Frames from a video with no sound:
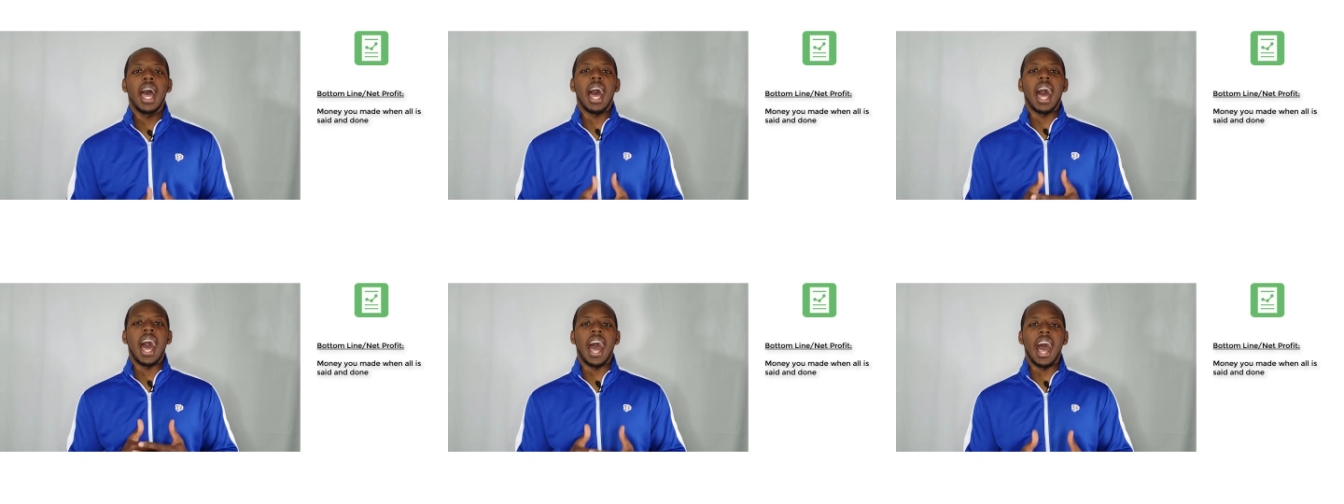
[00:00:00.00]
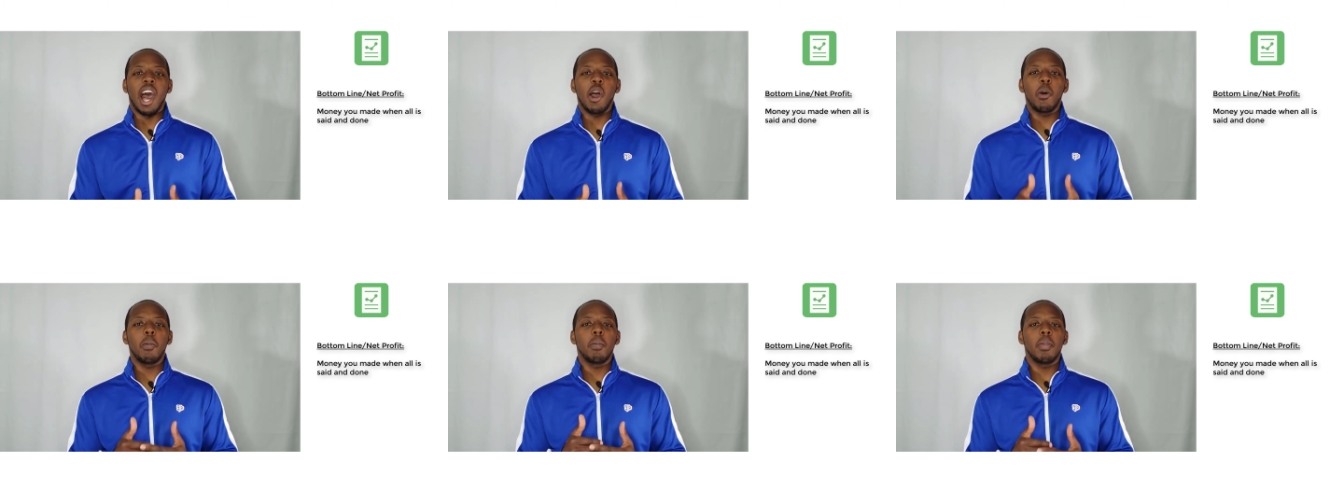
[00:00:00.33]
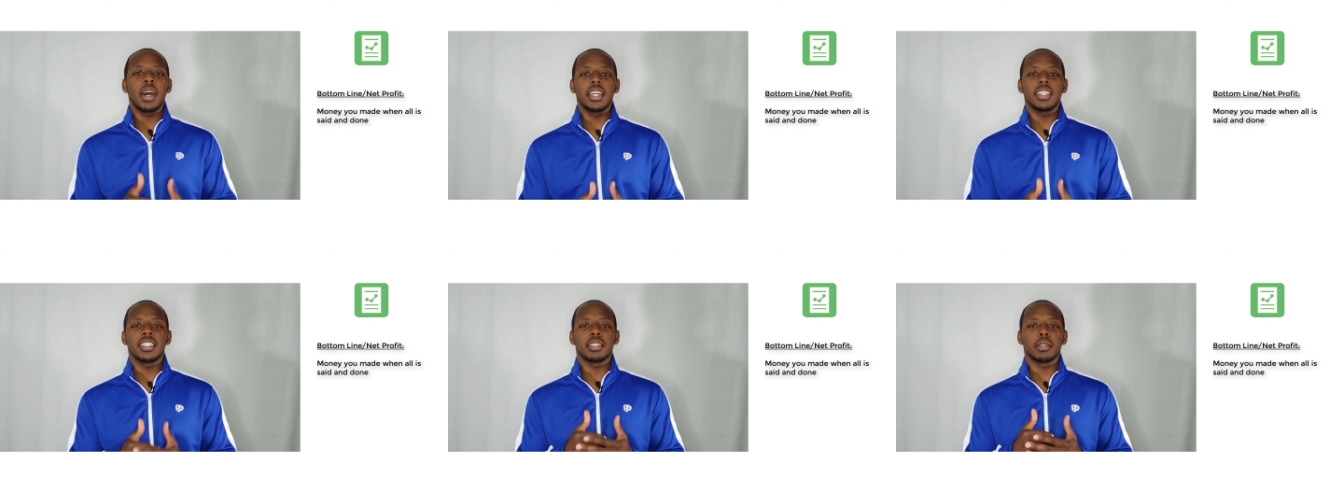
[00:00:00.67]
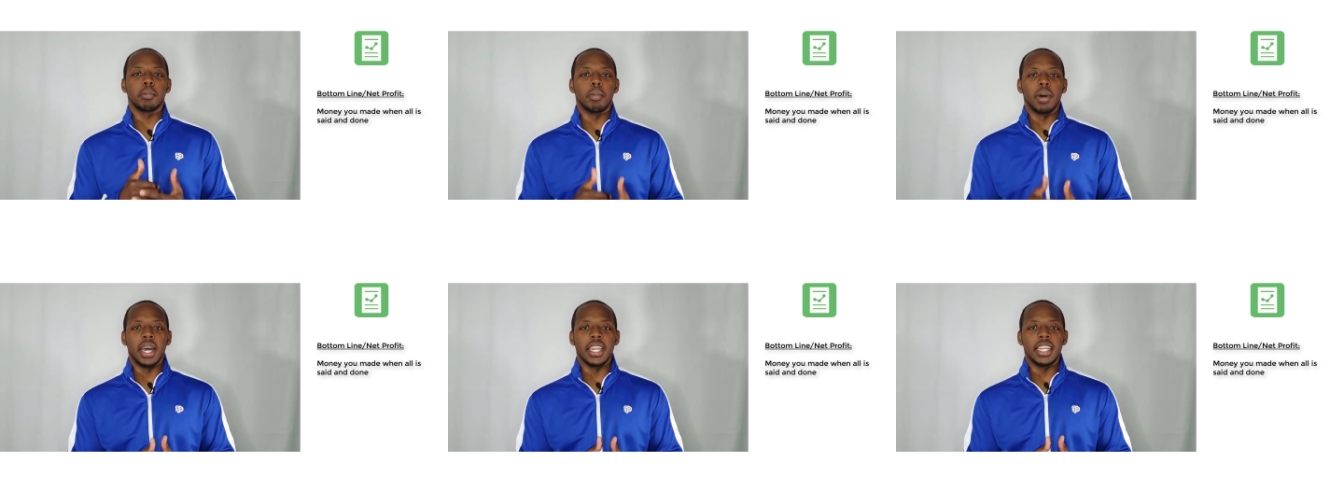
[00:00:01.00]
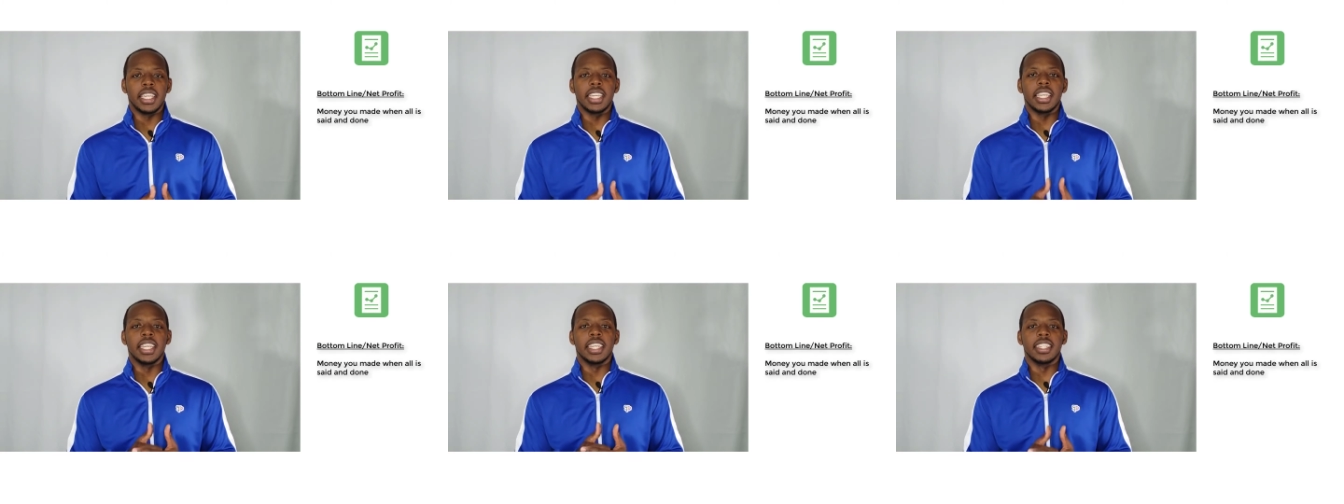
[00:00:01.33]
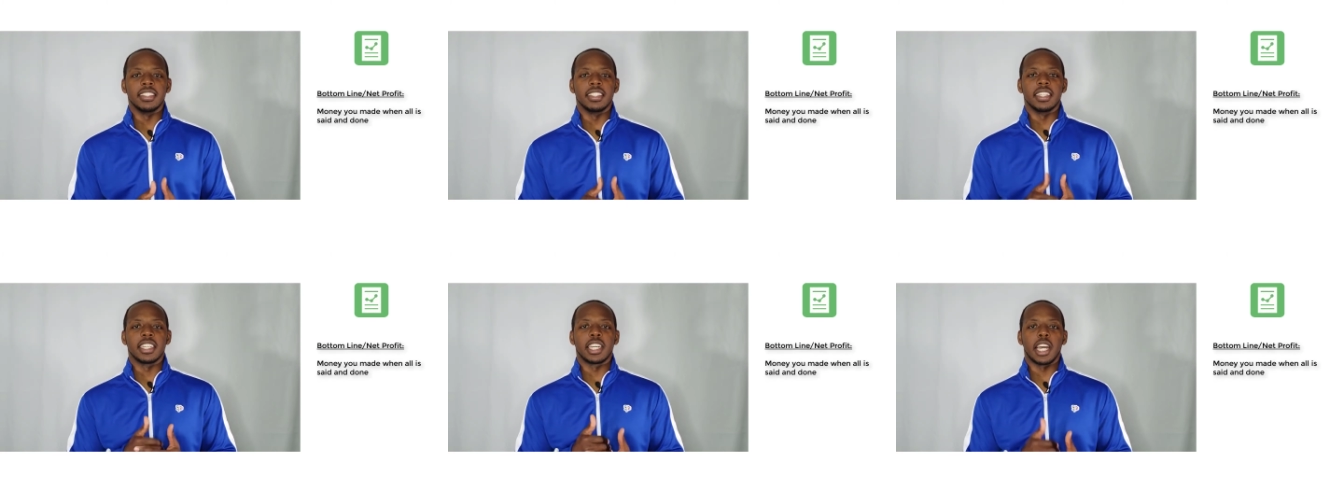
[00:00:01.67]
how much money
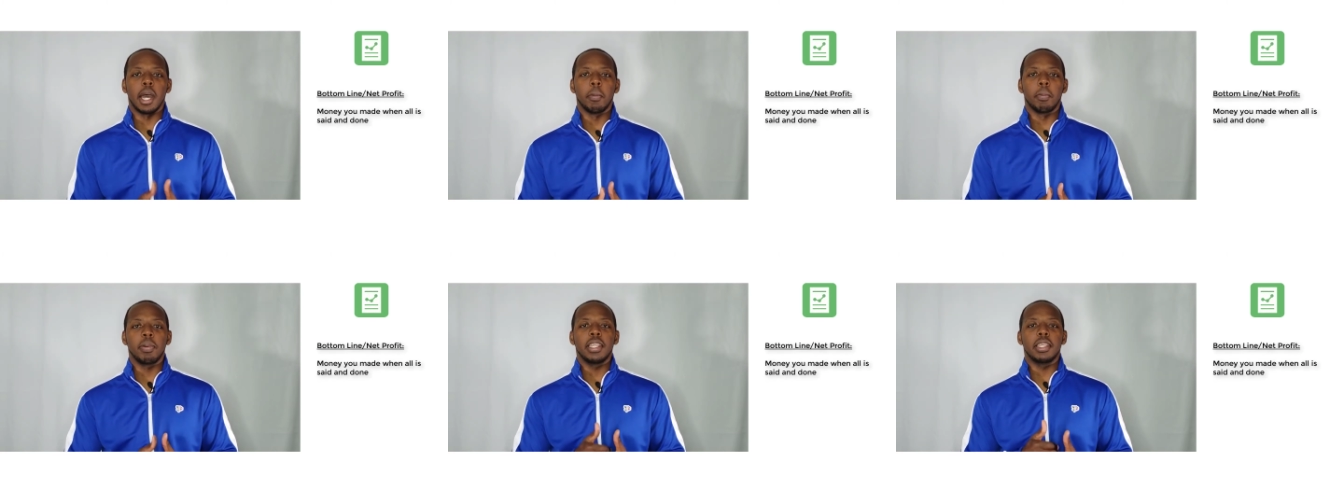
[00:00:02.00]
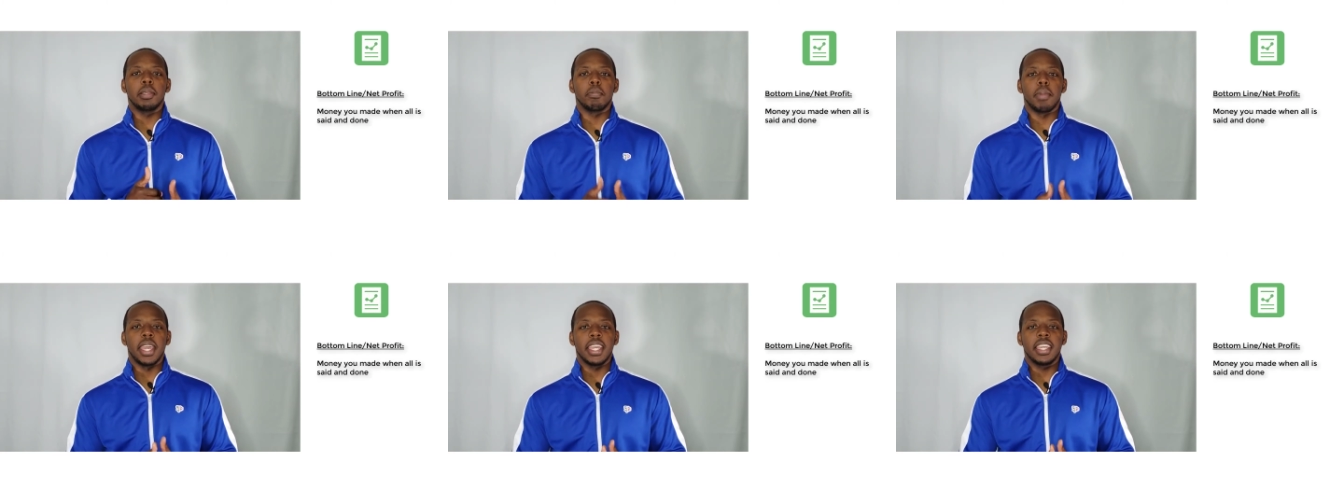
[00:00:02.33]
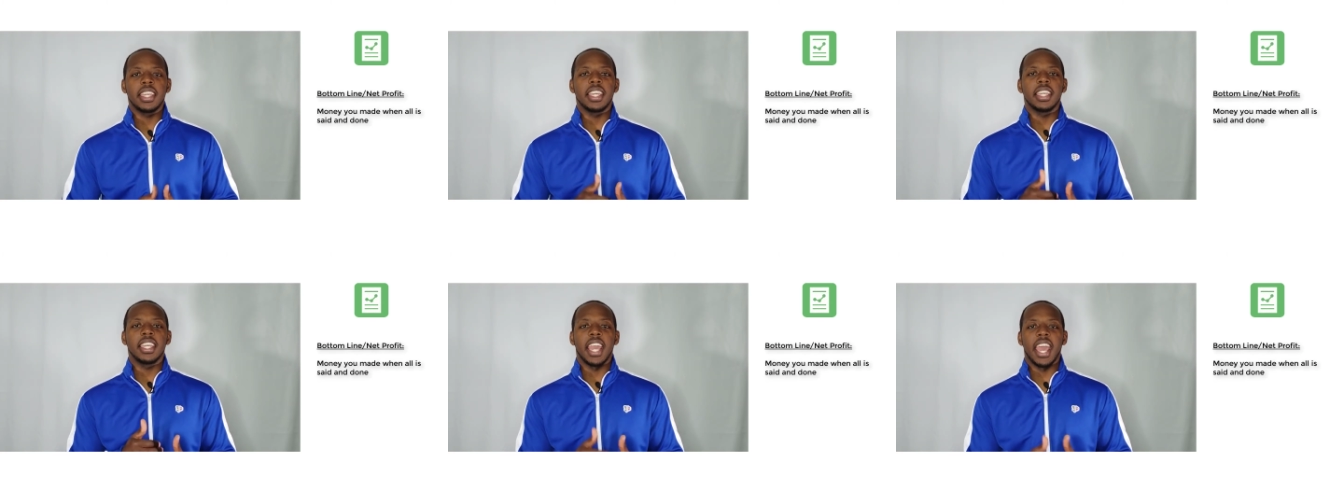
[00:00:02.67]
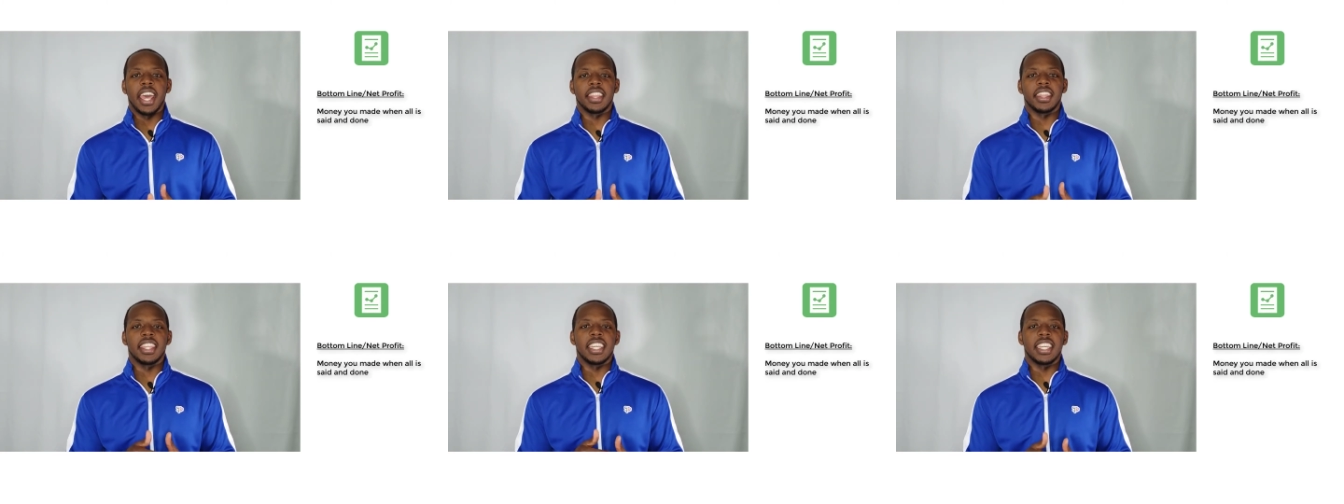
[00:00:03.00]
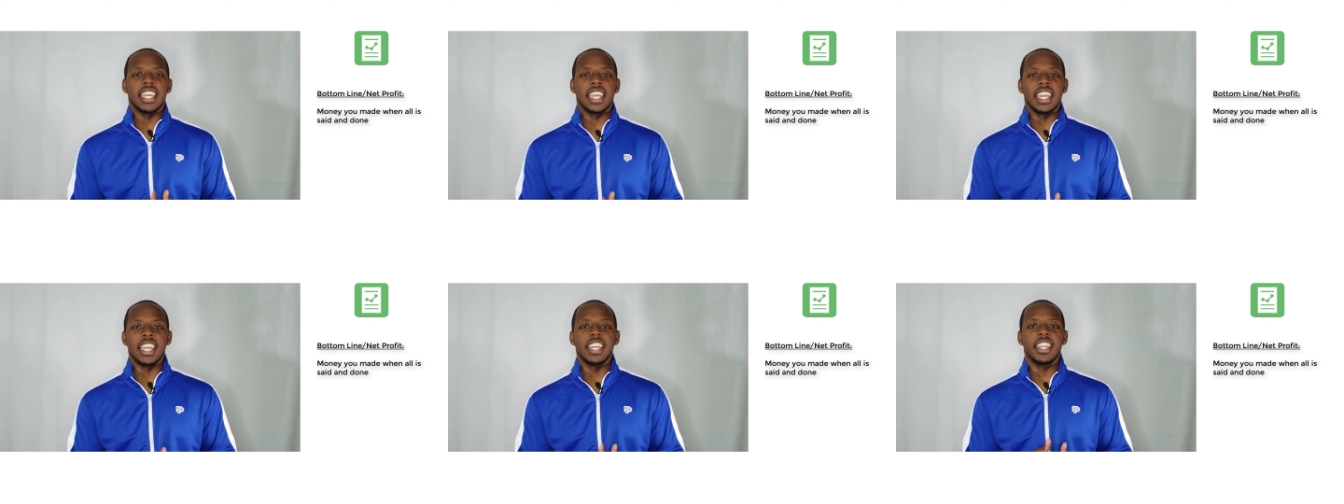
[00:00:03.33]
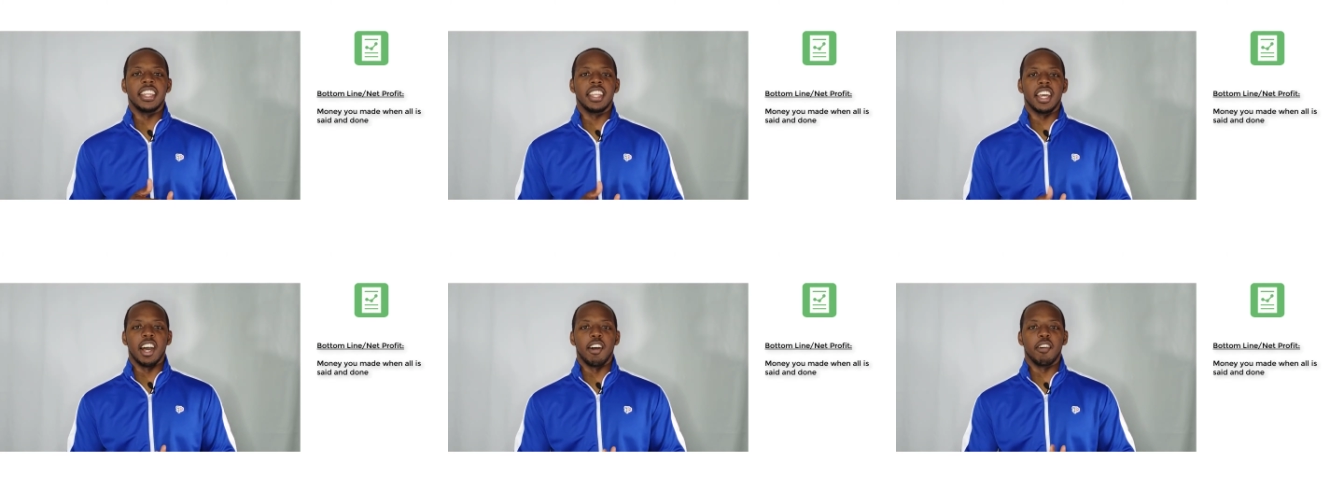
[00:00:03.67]
is the company making at the
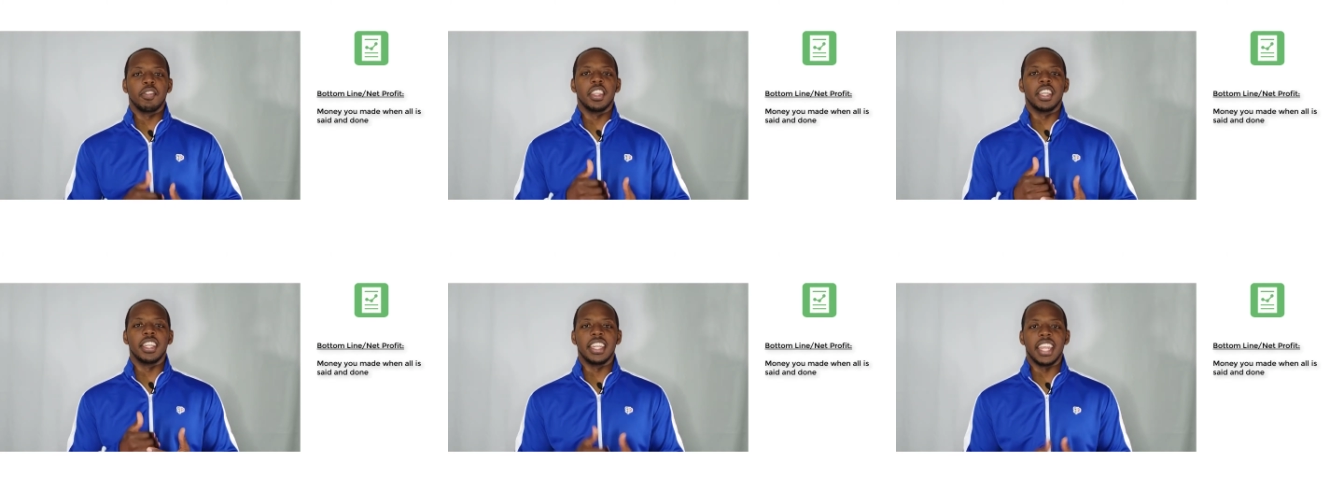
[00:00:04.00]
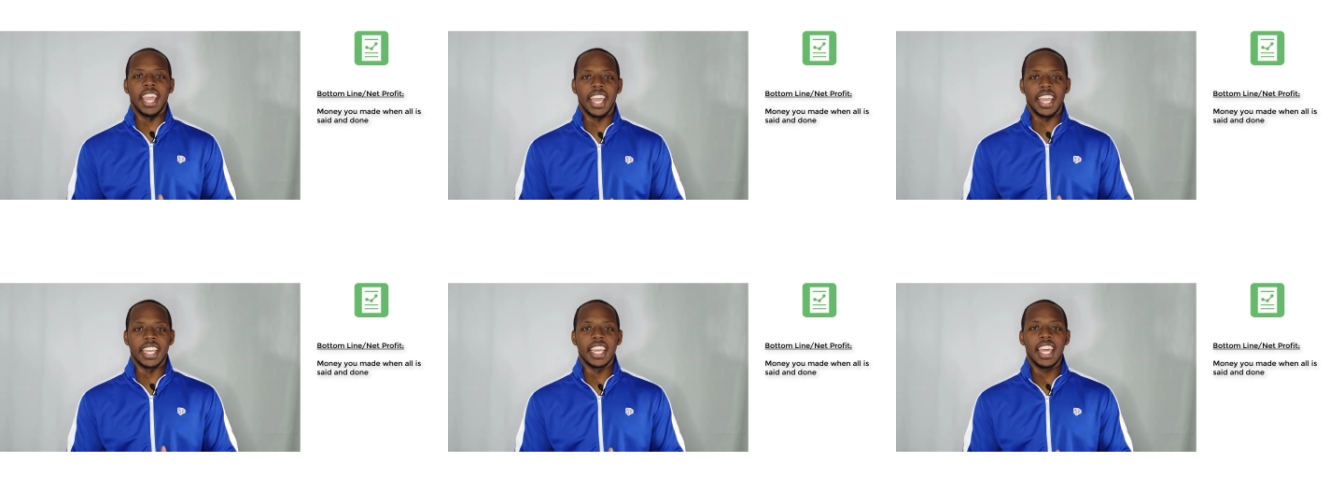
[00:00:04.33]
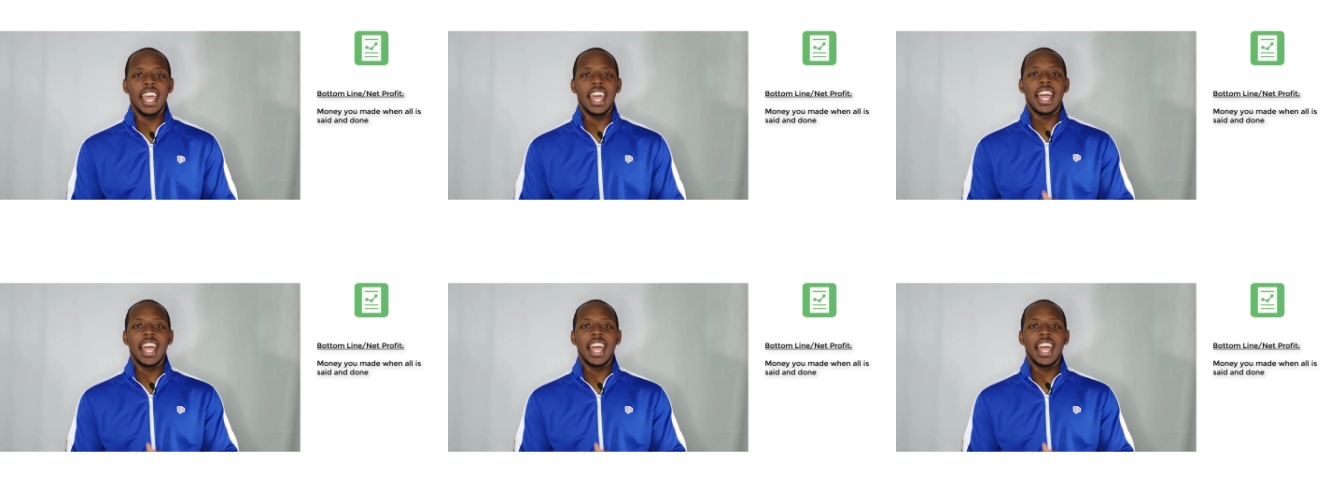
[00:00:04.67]
end of the day.